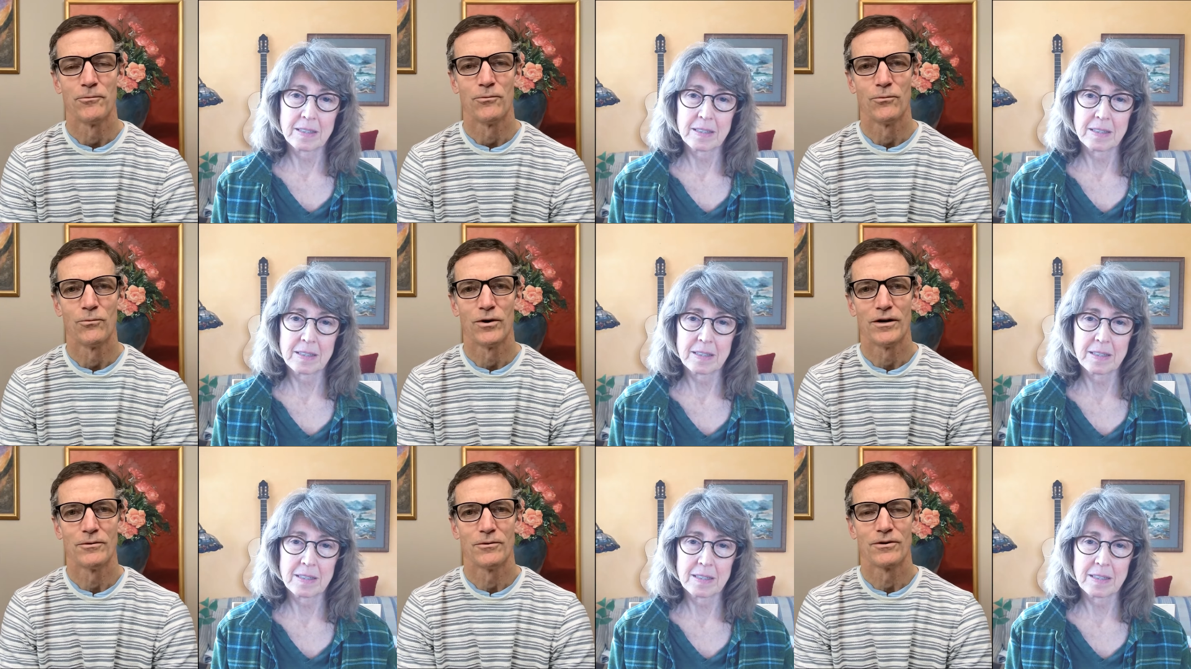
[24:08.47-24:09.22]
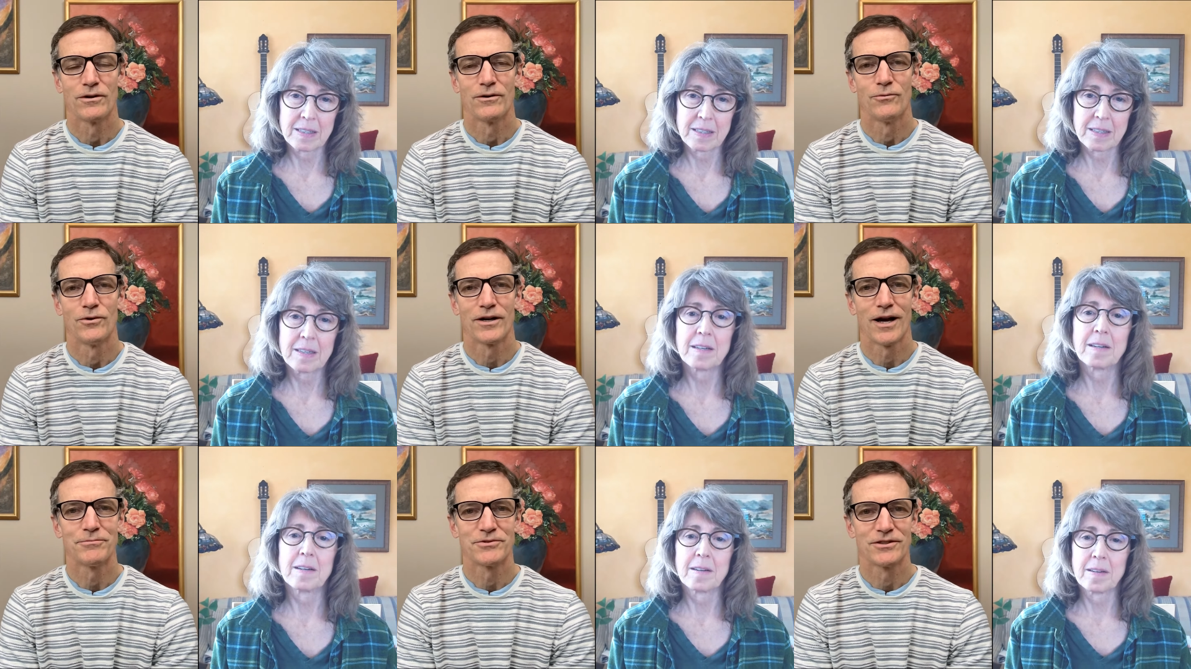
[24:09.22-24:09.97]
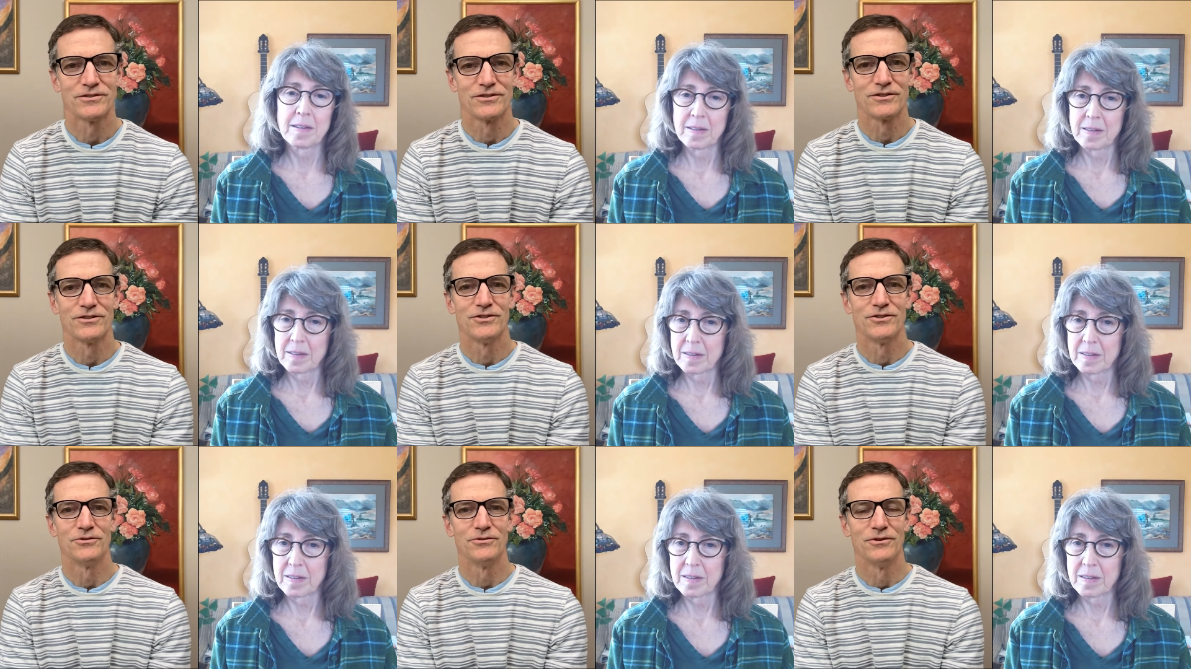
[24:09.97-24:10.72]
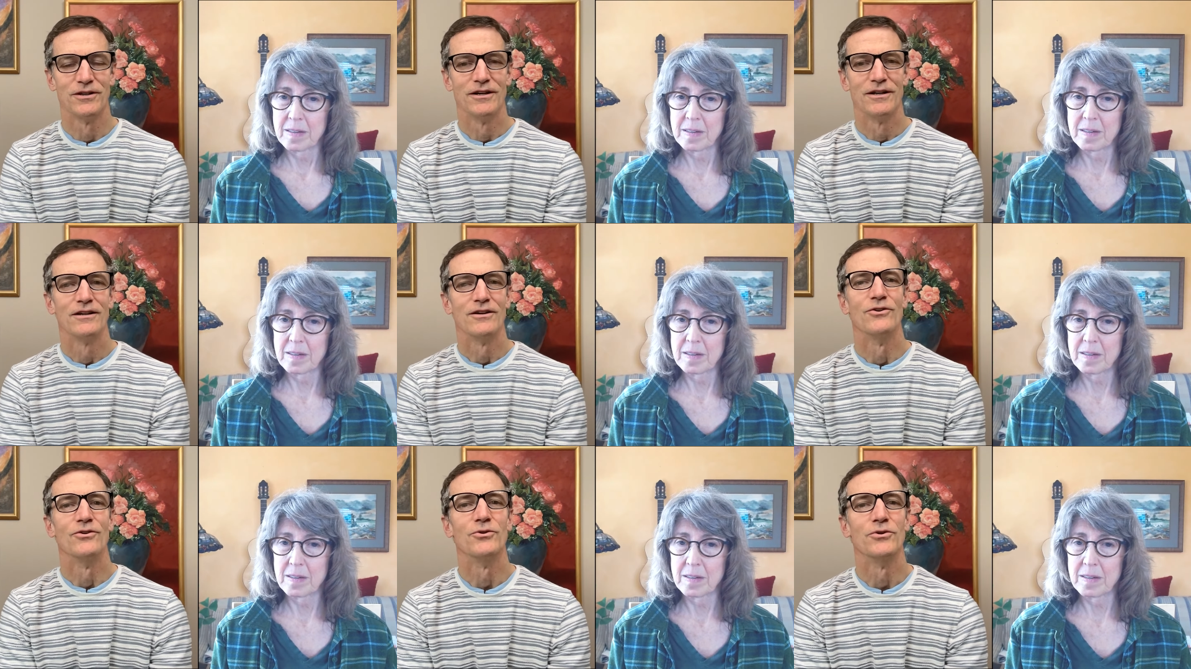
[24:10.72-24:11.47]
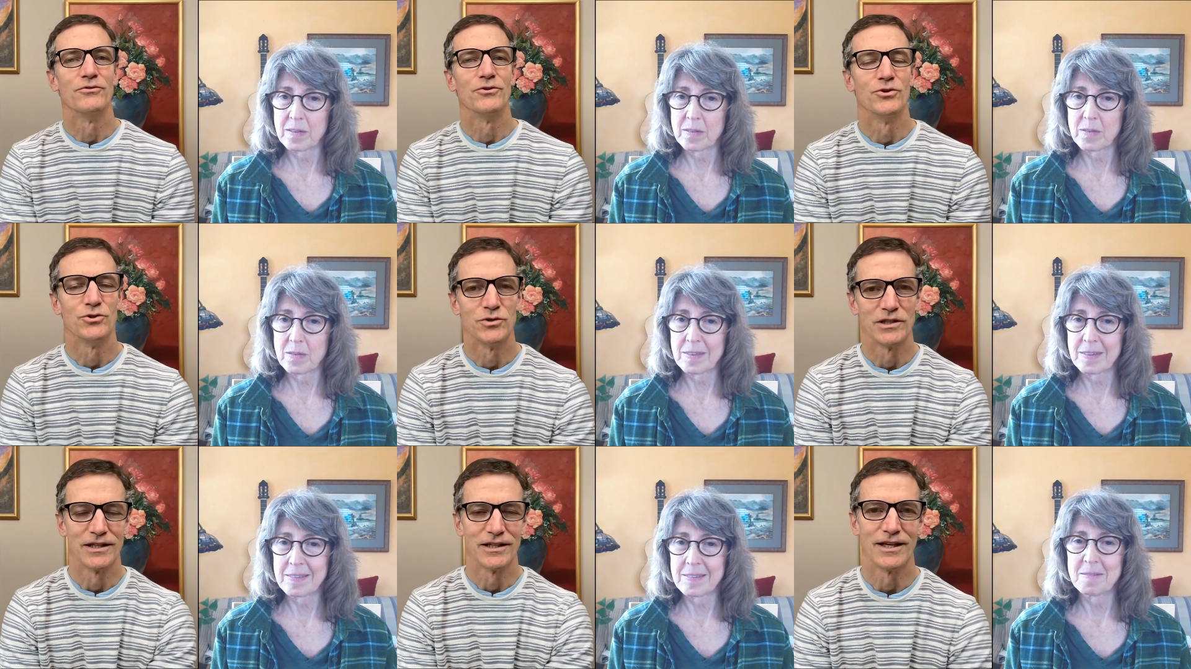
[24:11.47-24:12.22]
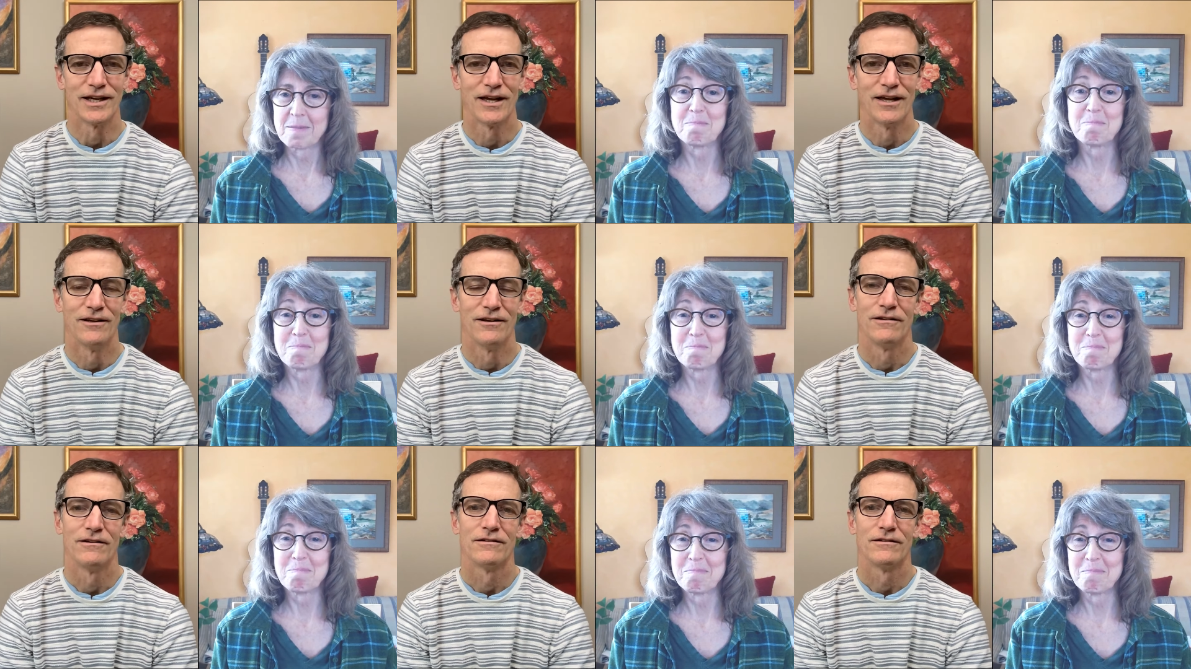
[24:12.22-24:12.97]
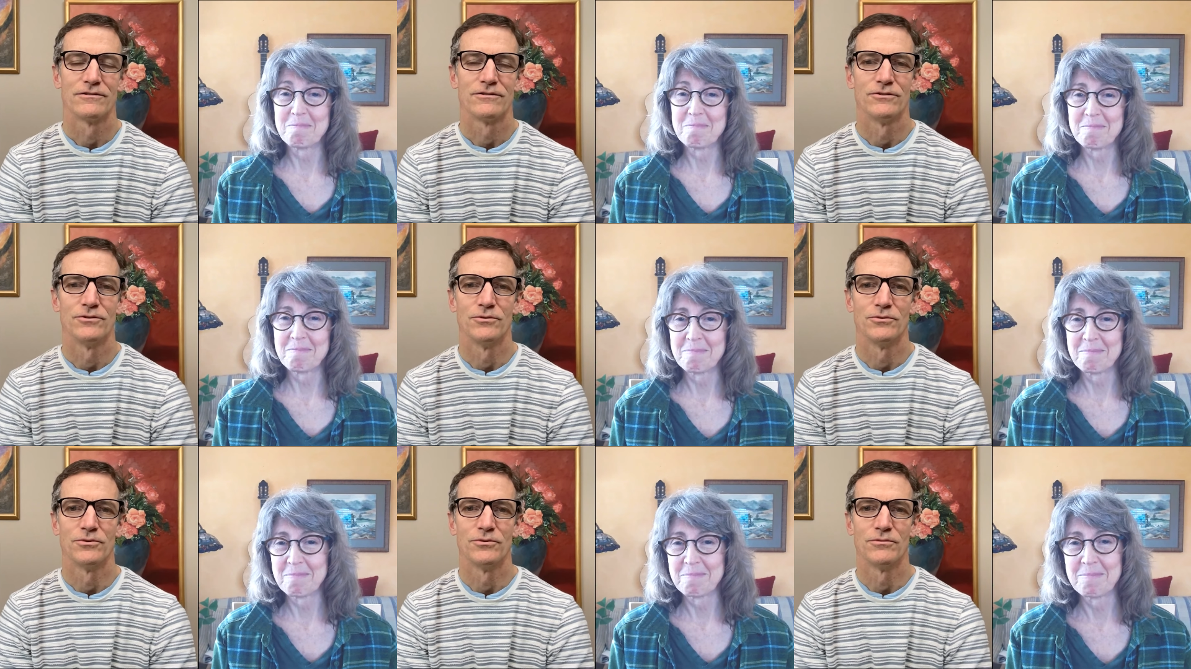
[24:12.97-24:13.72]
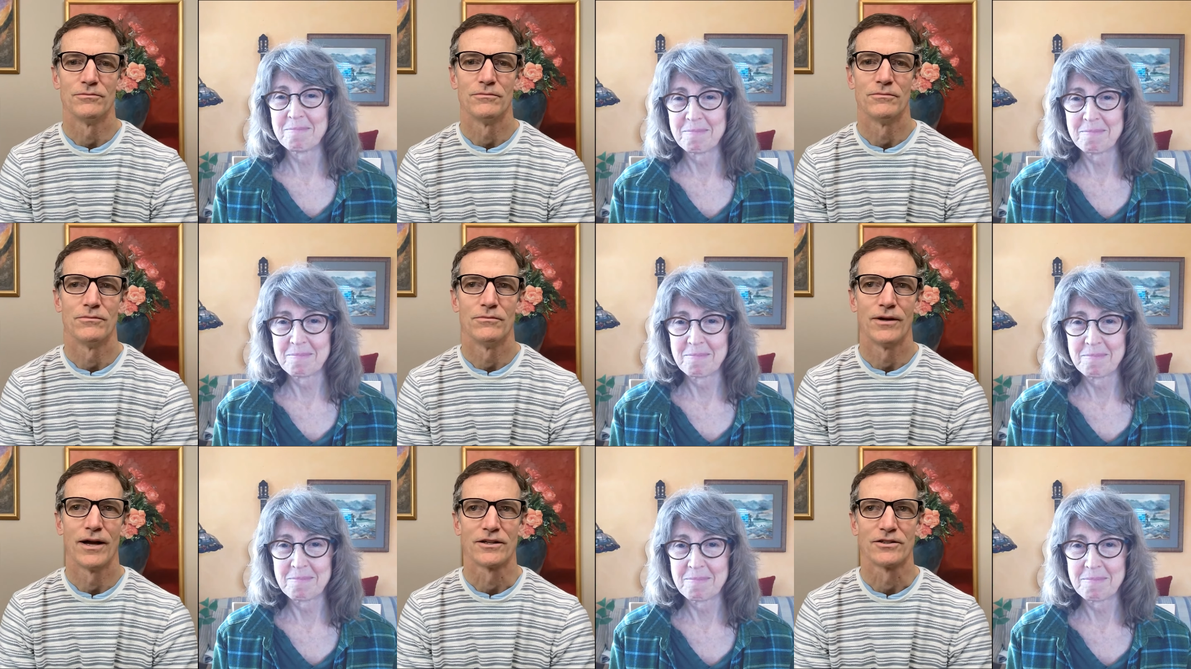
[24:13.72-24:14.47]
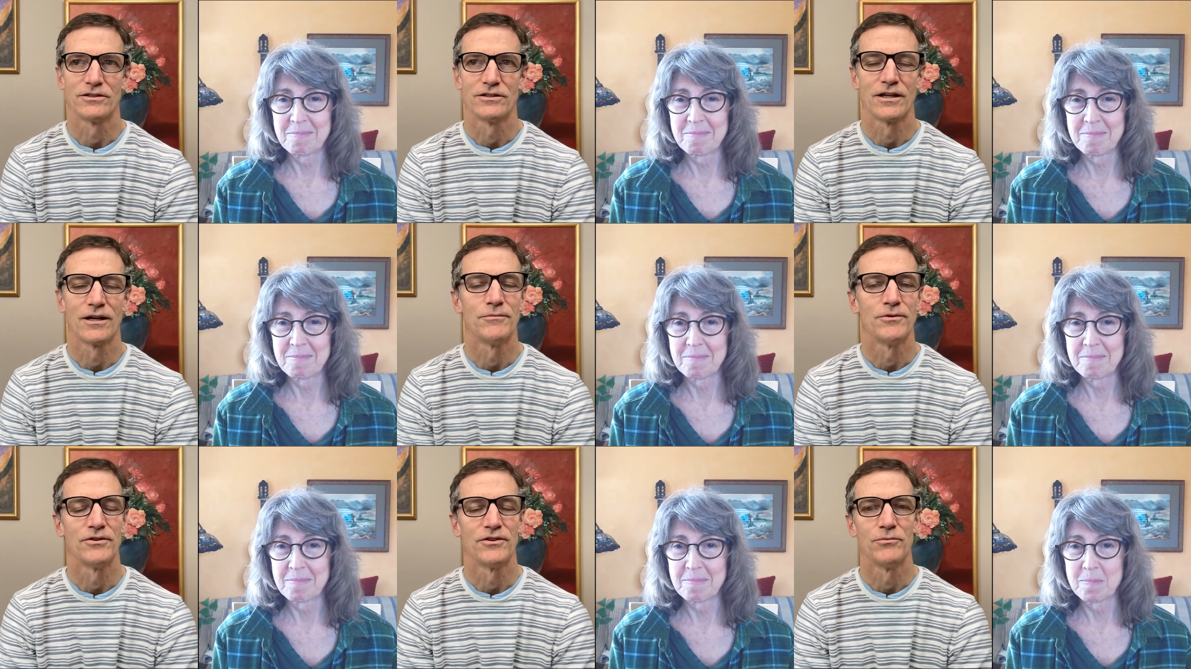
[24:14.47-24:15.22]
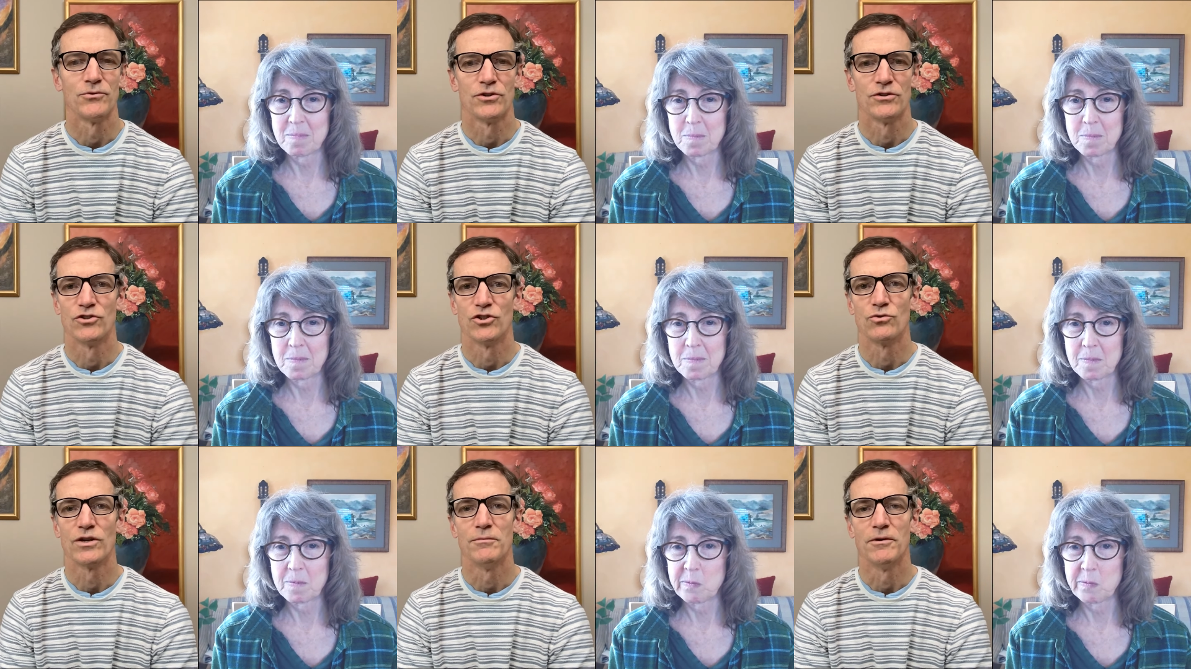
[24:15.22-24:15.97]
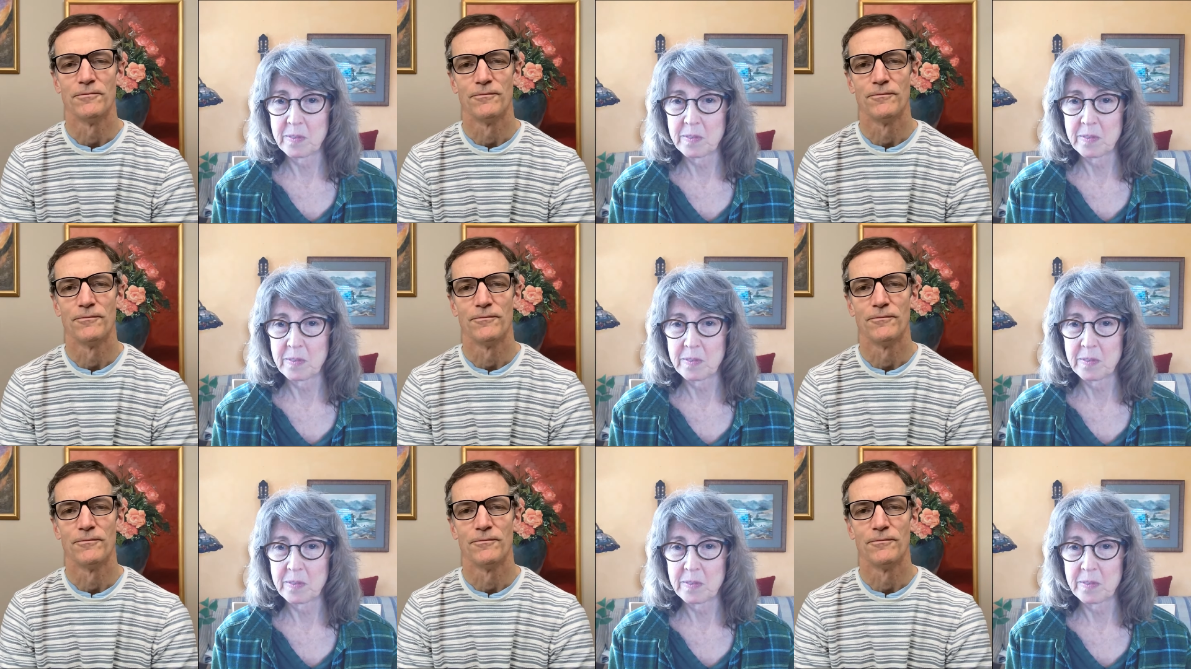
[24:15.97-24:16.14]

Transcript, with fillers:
Speaker 1: What what options could you do if you were doing it again to actually come to some sort of agreement?